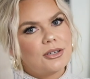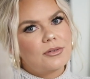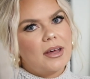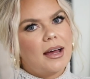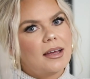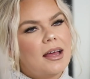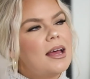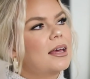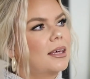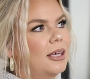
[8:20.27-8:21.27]
to do that
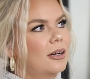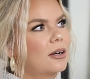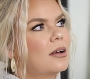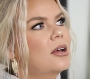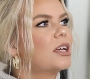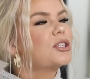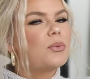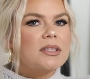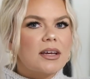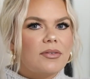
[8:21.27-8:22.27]
here. So
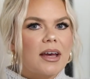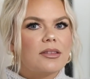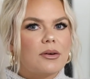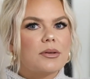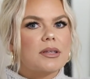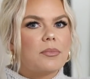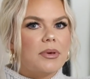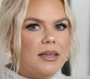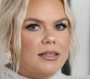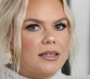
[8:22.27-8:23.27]
once I find those
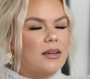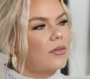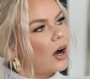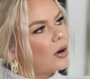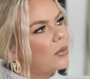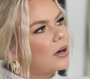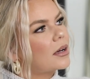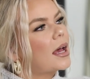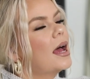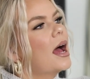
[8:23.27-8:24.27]
pieces of
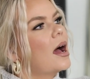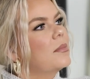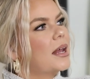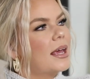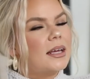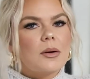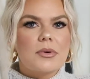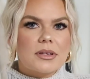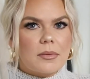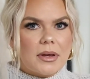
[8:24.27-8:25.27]
artwork, I'm gonna hang it up
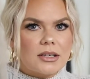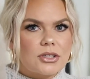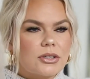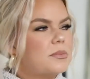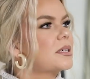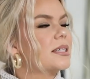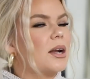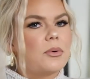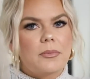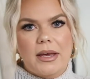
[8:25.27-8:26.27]
with command strips because I
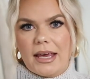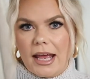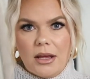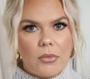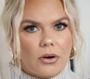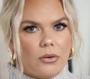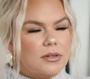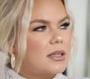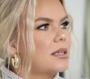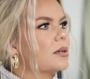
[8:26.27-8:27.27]
don't wanna make any more
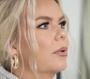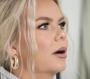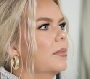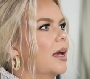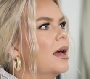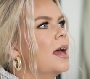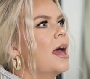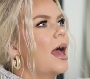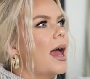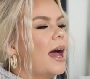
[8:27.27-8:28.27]
holes in this apartment,
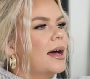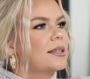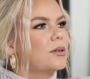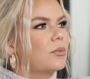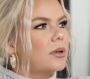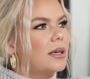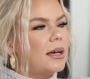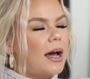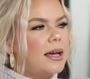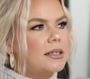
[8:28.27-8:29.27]
and really
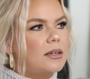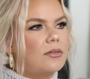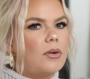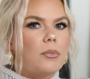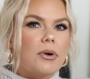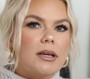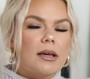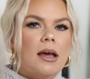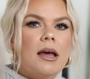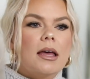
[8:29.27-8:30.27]
kind of
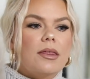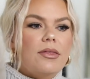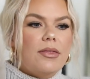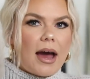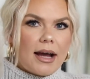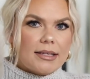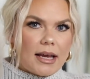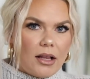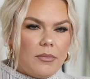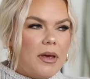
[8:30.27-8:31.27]
bring that
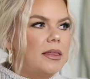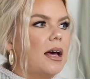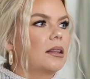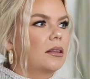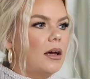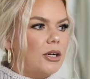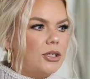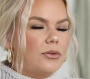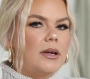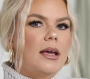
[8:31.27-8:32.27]
element, that
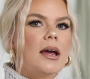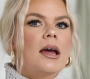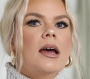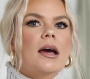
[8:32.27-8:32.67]
luxury,